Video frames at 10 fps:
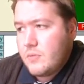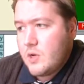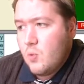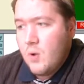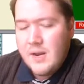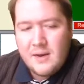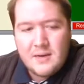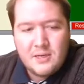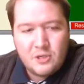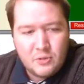
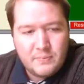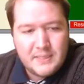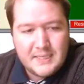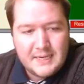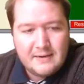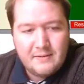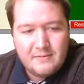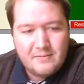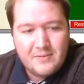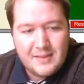100%.
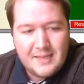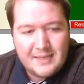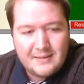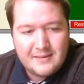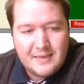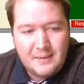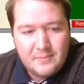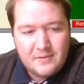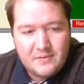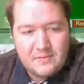That
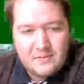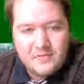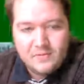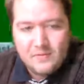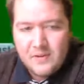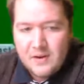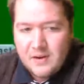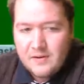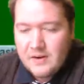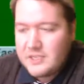seems
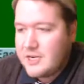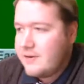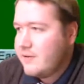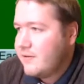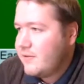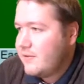very, very generous.